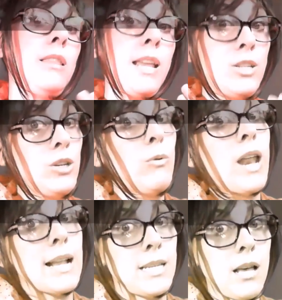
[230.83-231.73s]
They do what
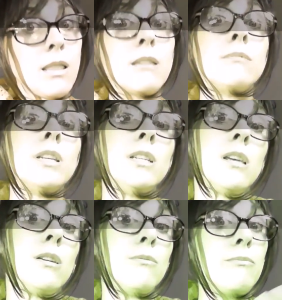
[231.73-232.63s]
I tell them to
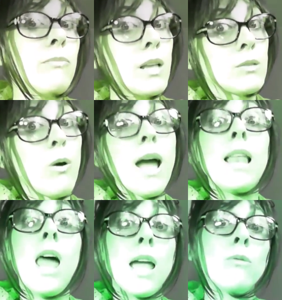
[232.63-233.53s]
do. That's why I
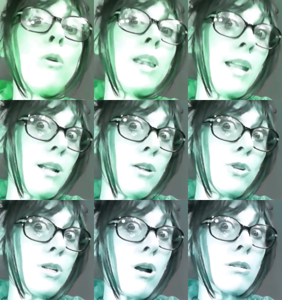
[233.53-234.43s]
like
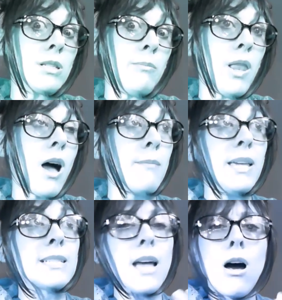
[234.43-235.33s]
1-800-NARC-SUPPLY,
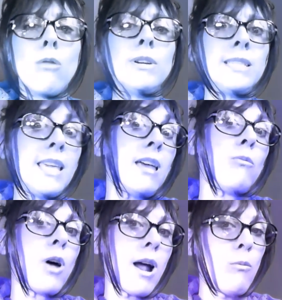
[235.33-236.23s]
because I always
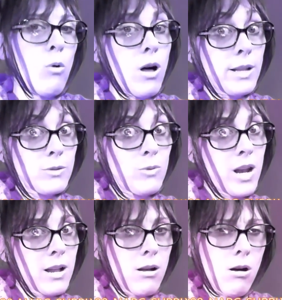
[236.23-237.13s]
get what I want when
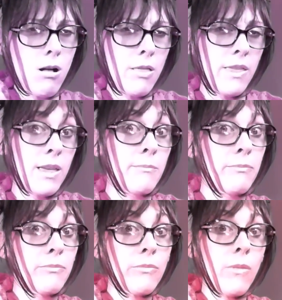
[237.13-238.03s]
I call them.